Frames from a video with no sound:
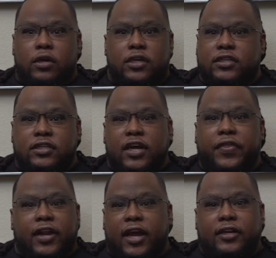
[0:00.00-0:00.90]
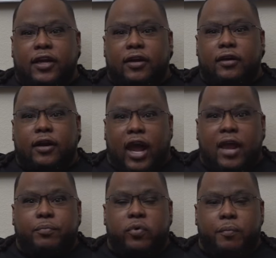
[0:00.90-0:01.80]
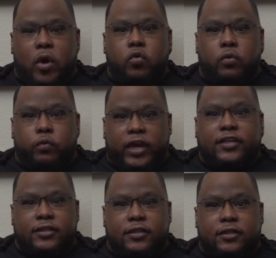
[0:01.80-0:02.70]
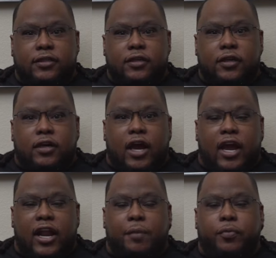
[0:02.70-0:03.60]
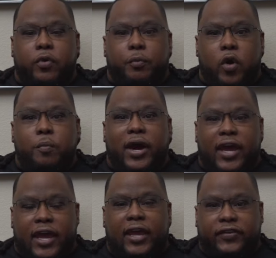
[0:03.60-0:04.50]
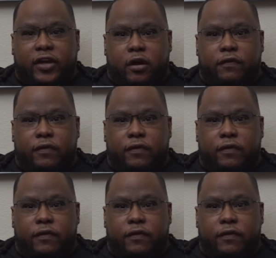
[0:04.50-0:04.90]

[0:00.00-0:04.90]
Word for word: there's nothing like that. For I sure, promote sure. races, sure. and I promote my ass off.